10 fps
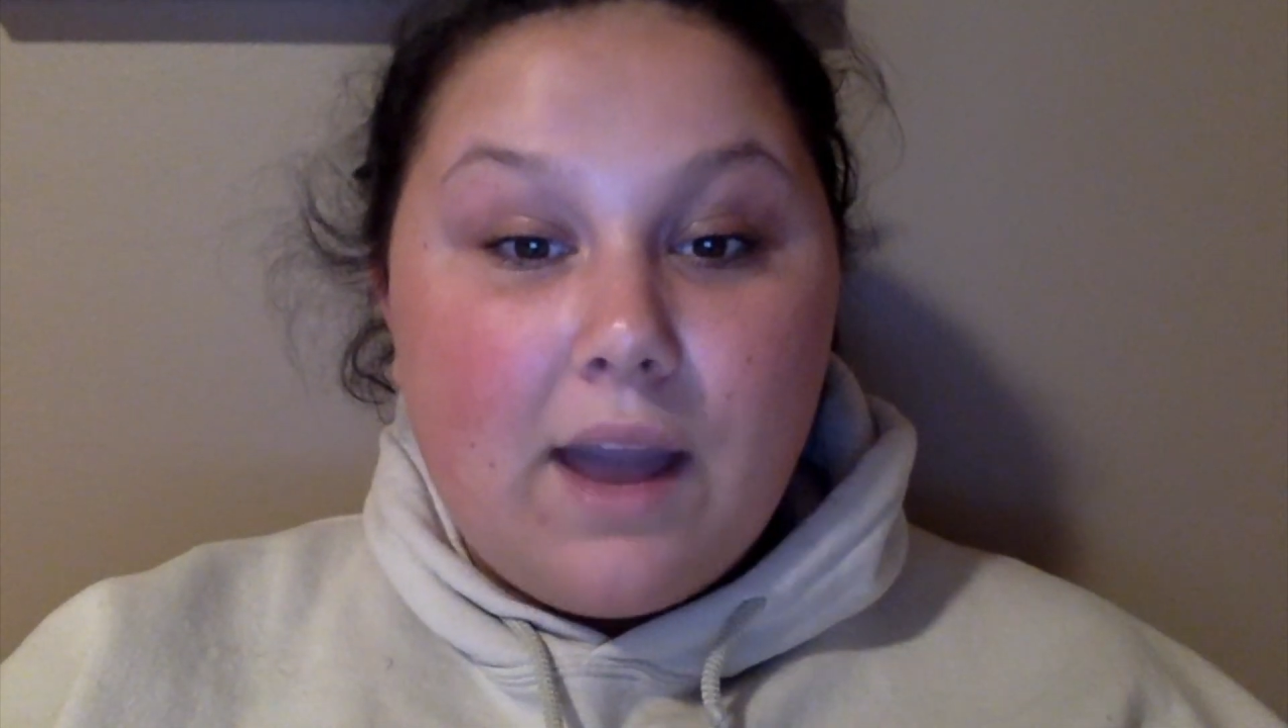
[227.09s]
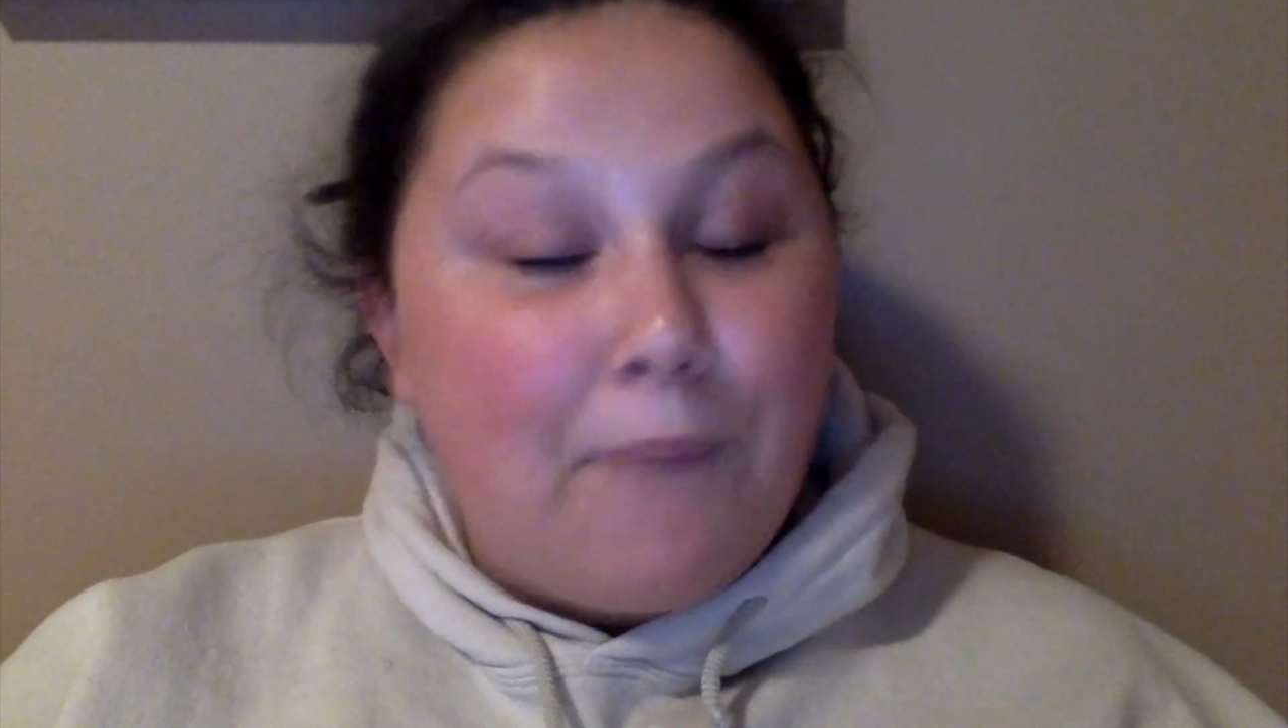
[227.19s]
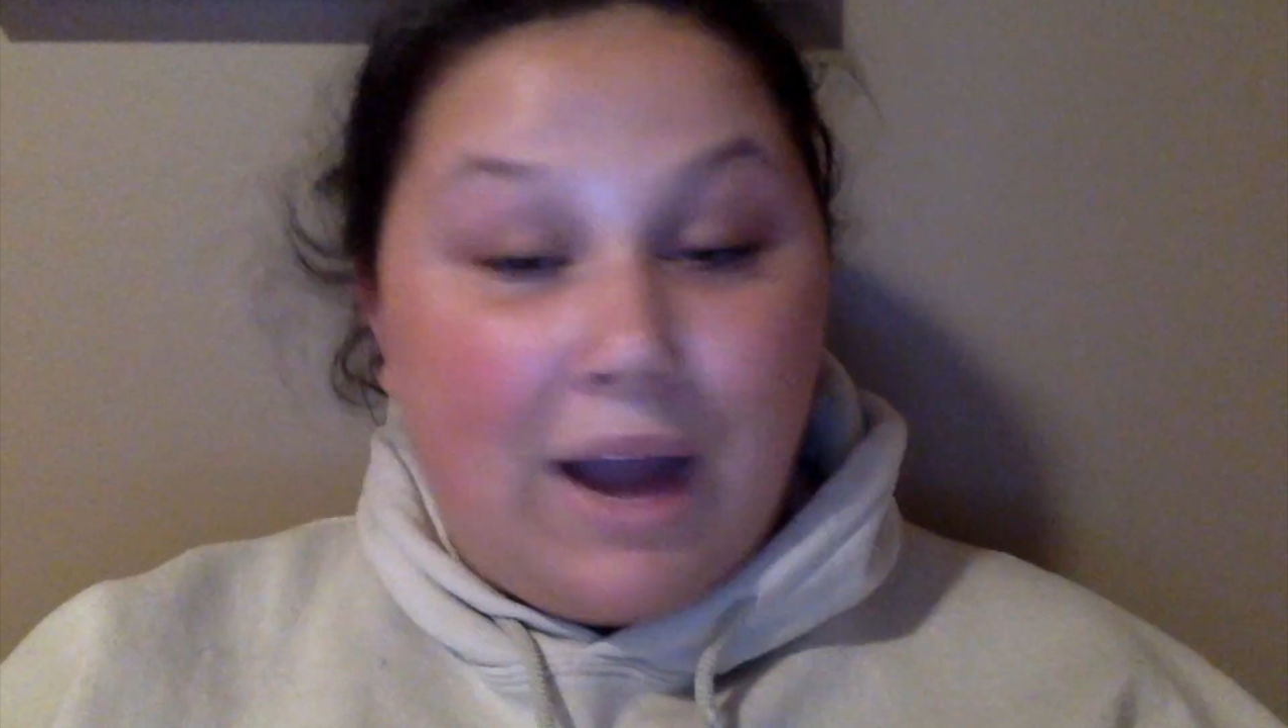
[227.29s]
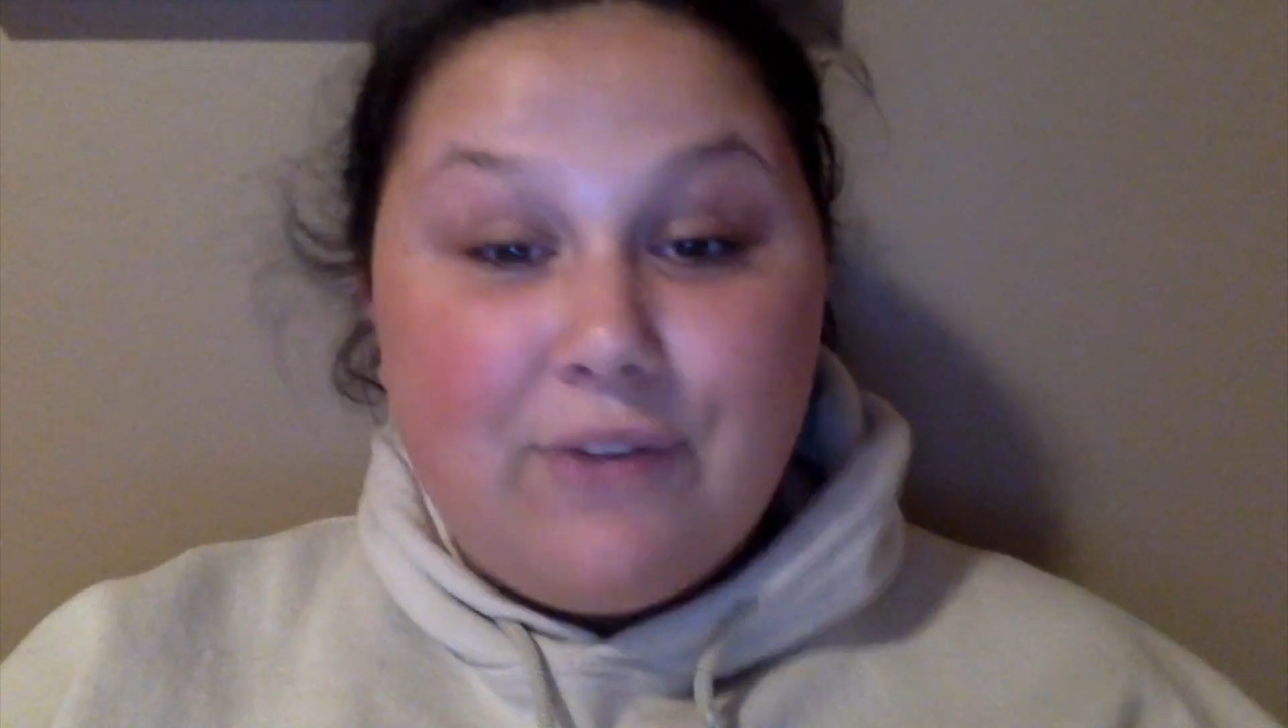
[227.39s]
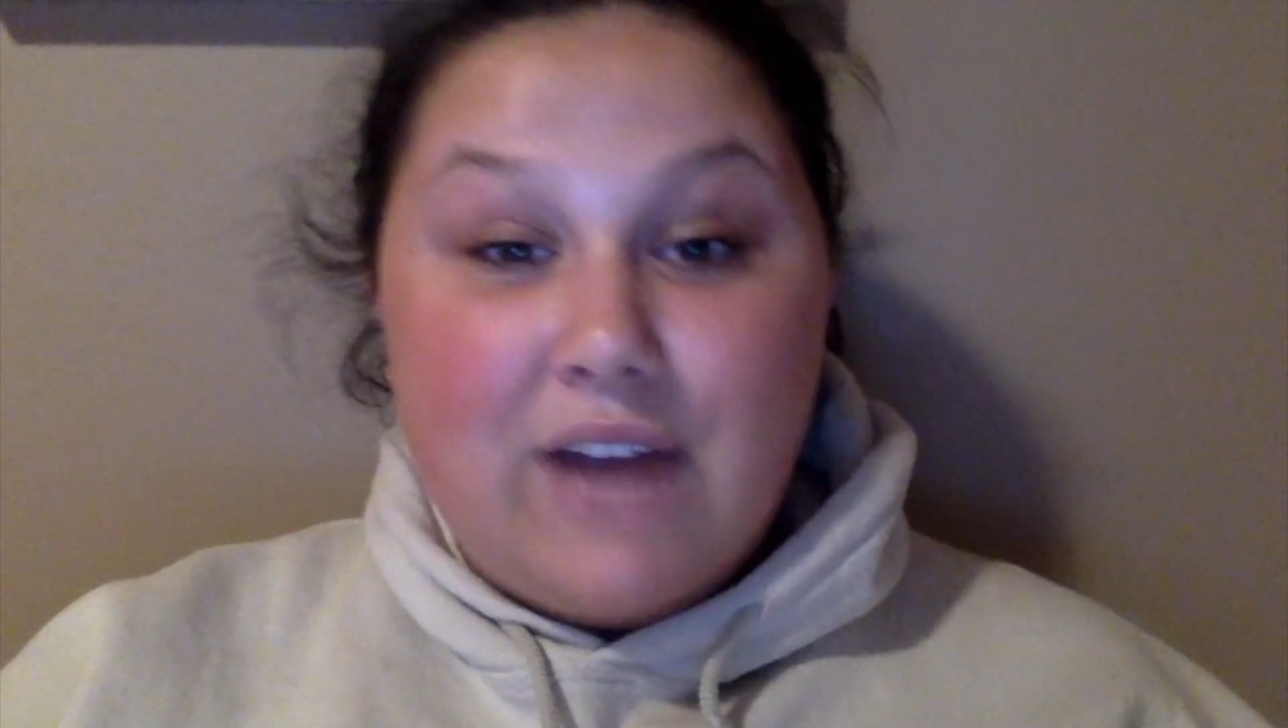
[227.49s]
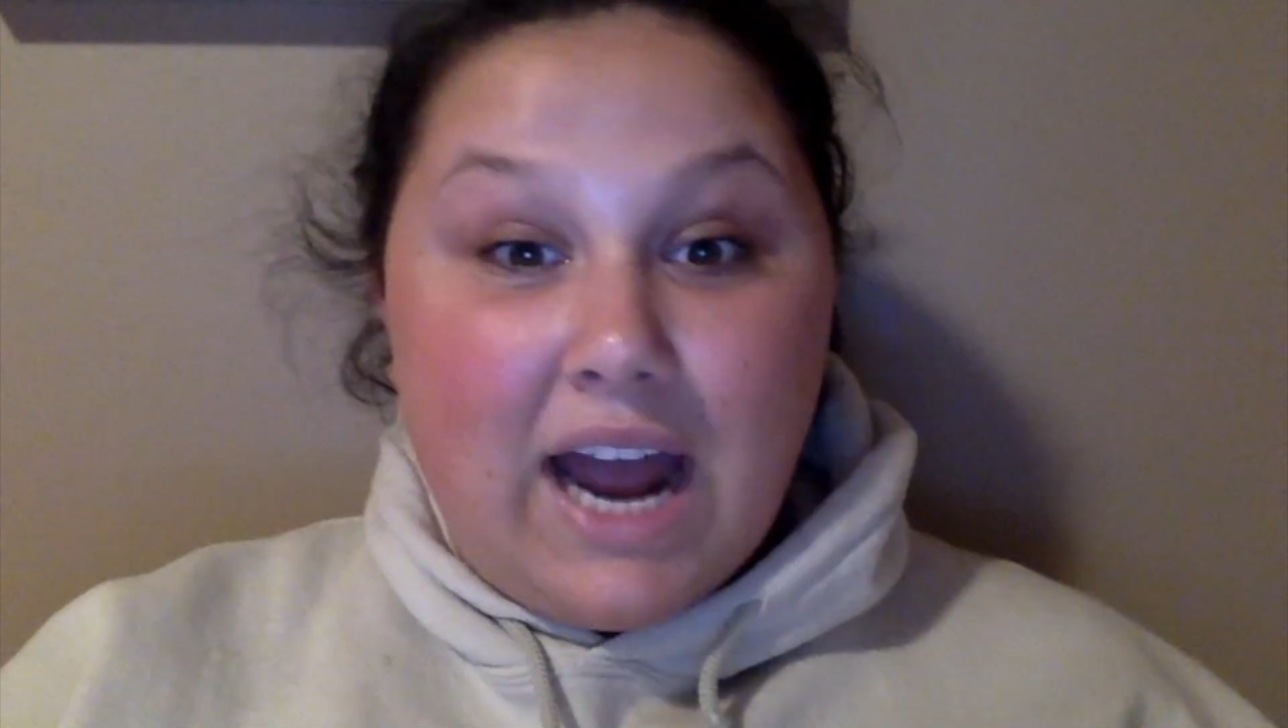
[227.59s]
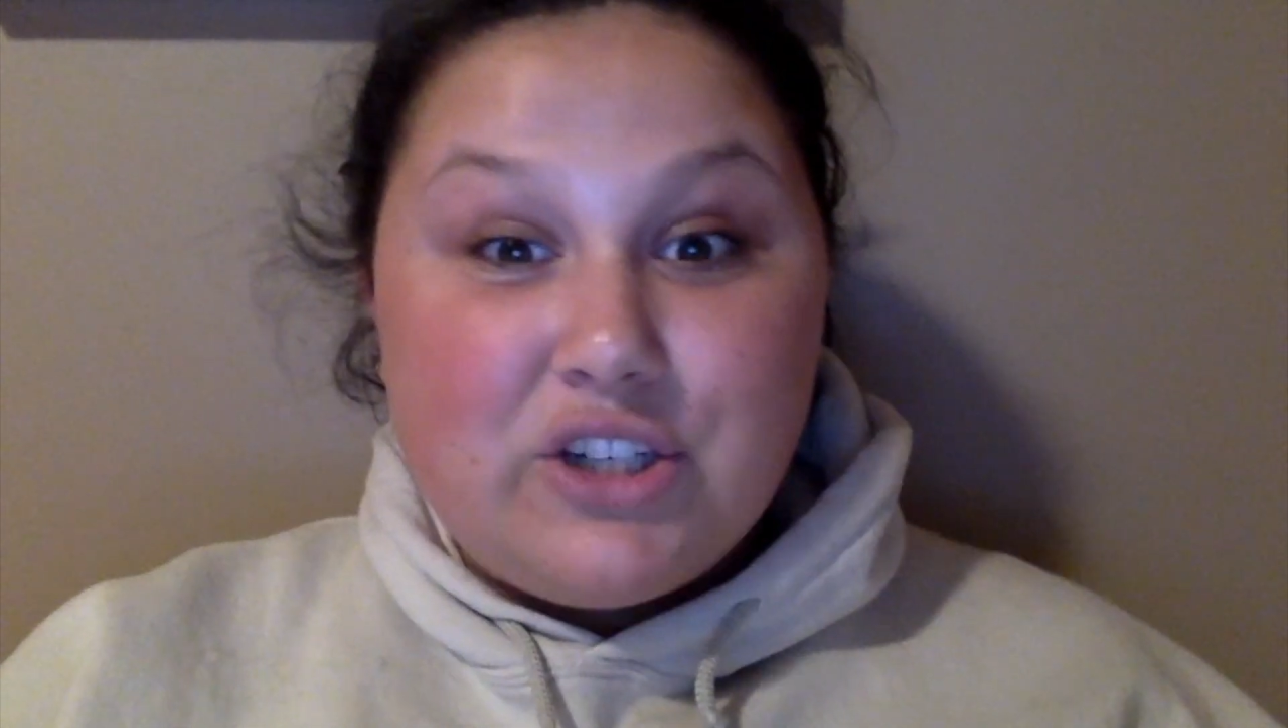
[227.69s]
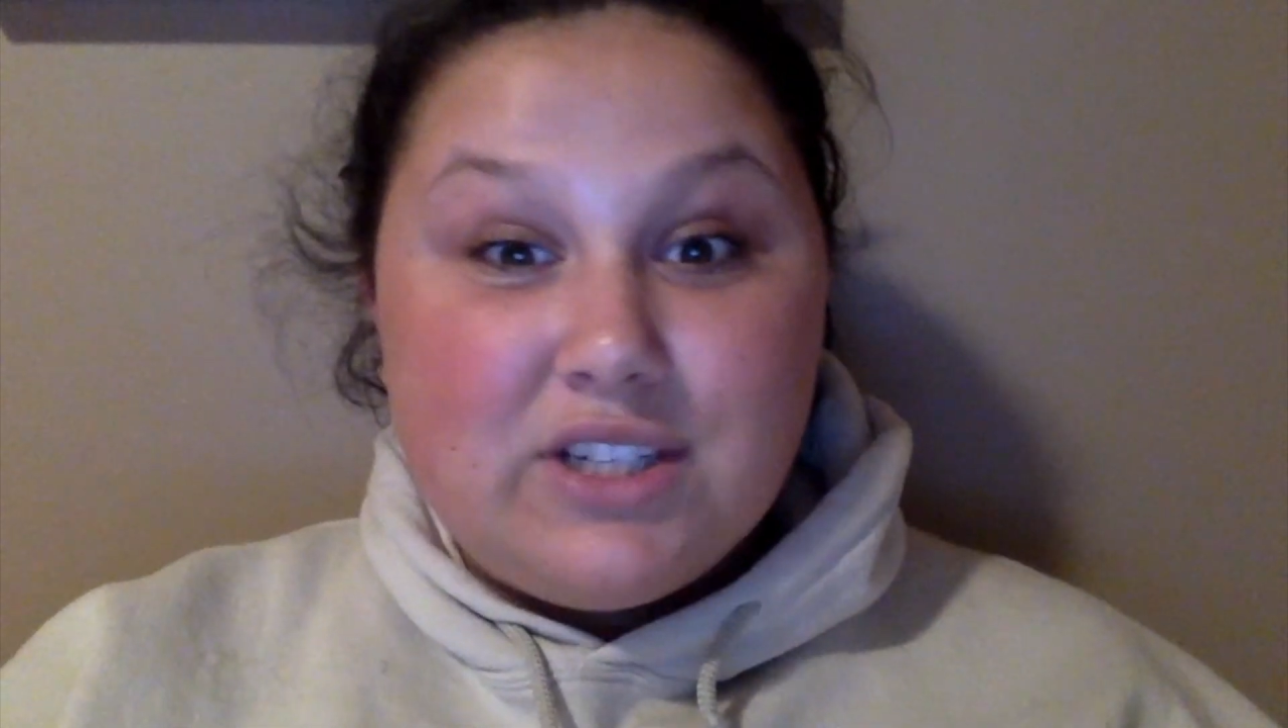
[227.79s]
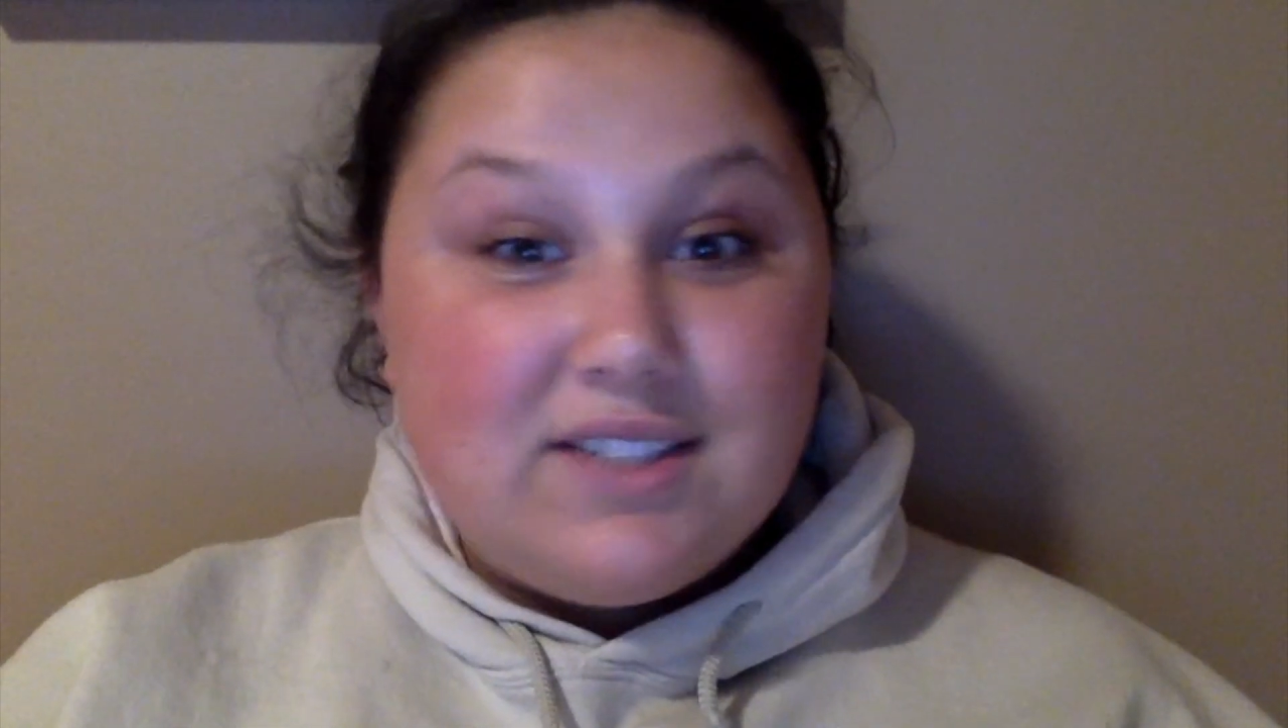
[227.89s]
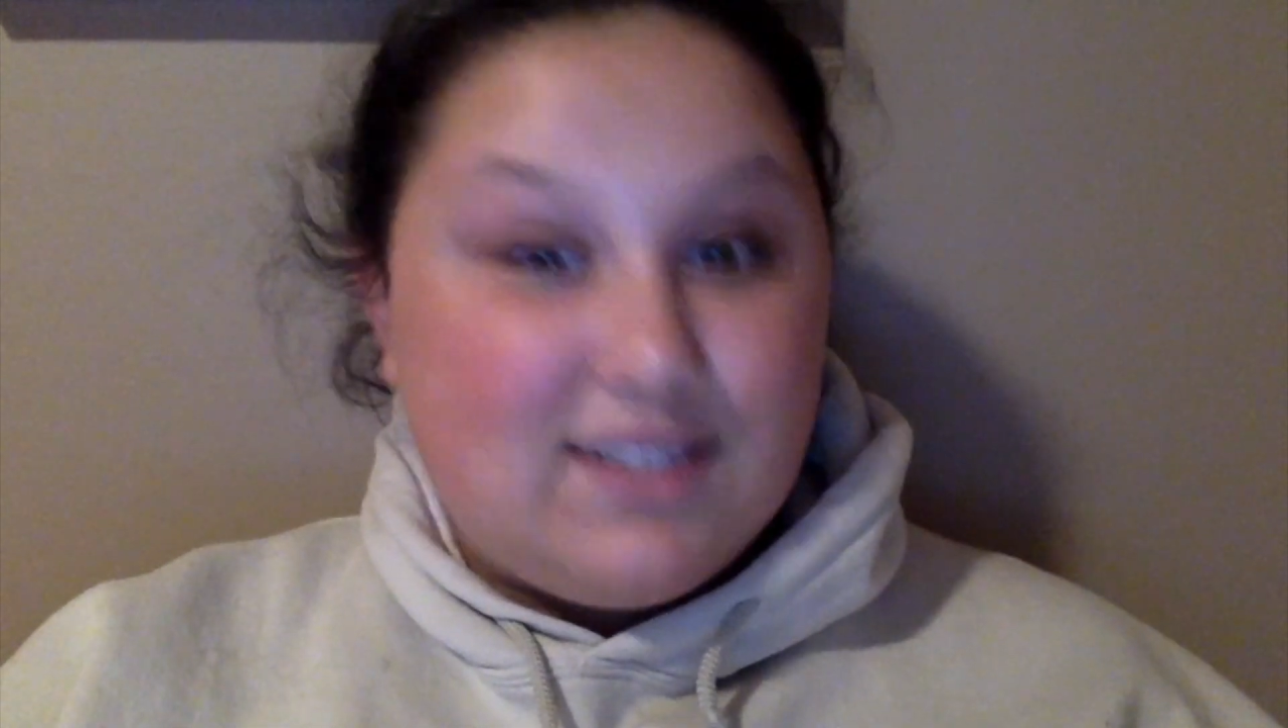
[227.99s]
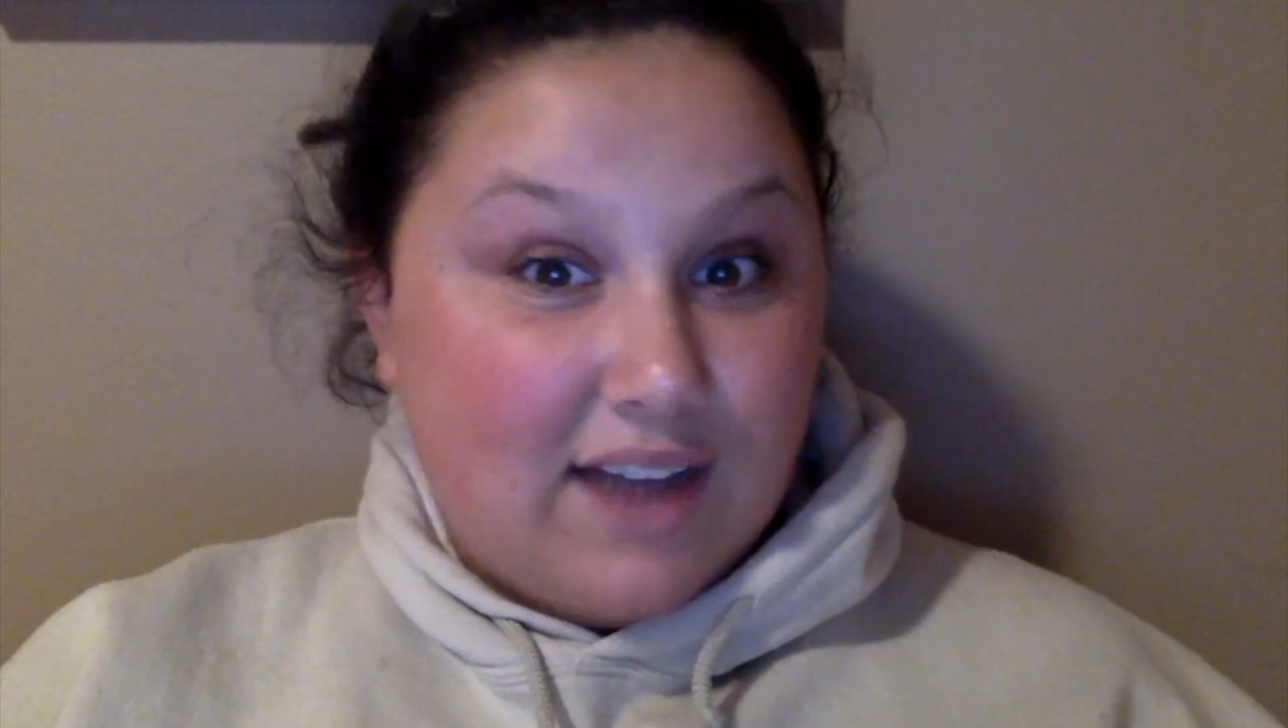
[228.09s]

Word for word: My reactions